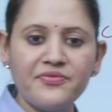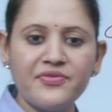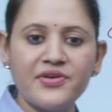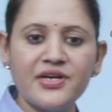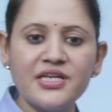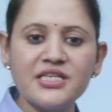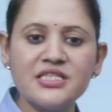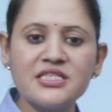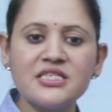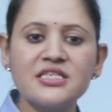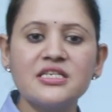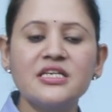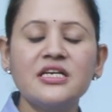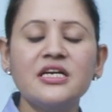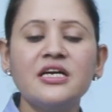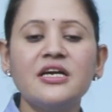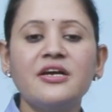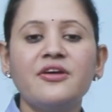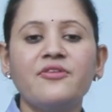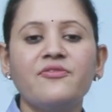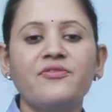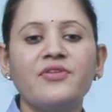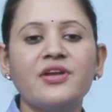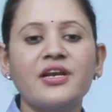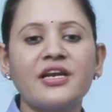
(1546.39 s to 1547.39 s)
First,
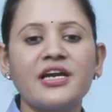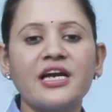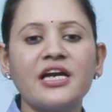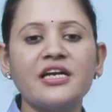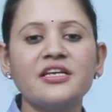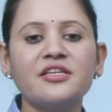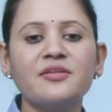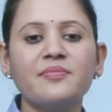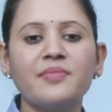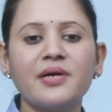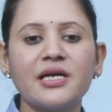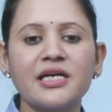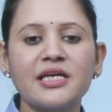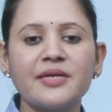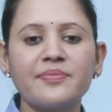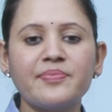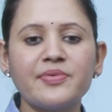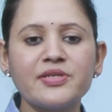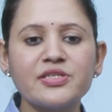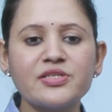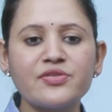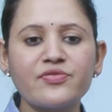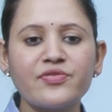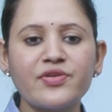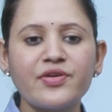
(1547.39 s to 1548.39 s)
we'll write the
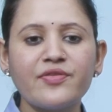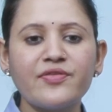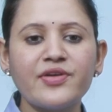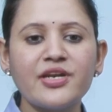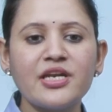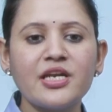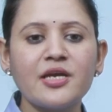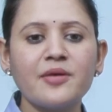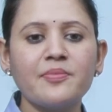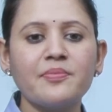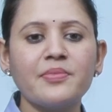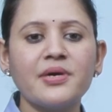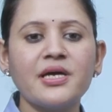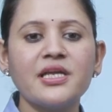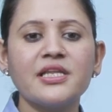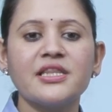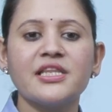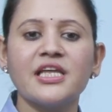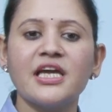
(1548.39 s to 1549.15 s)
multiples of given number,